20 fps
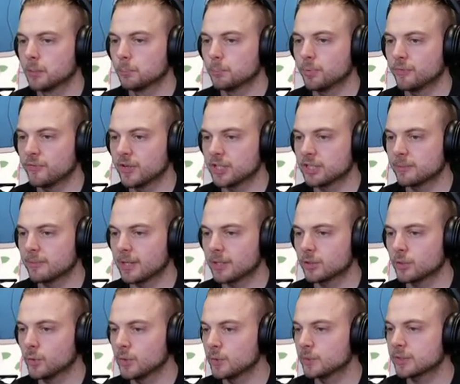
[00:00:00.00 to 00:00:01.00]
Professor
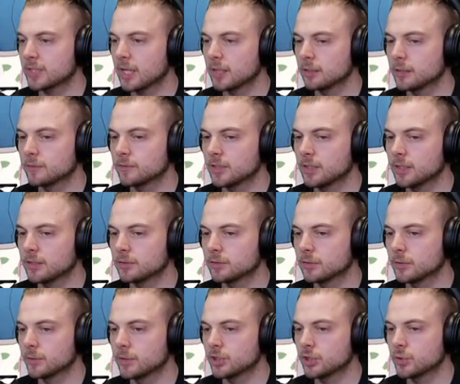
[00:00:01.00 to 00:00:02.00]
Magnolia was kind enough to let us
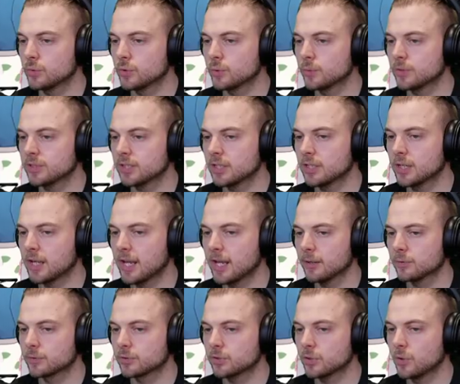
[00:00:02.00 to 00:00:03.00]
know that you two were setting
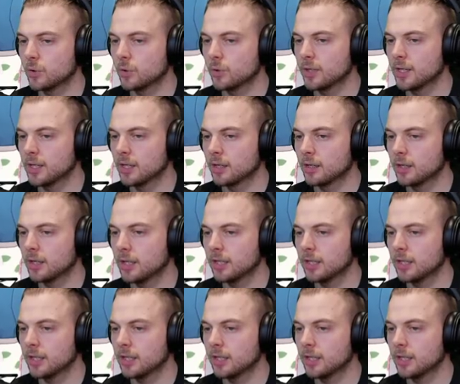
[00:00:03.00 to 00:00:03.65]
out, so here,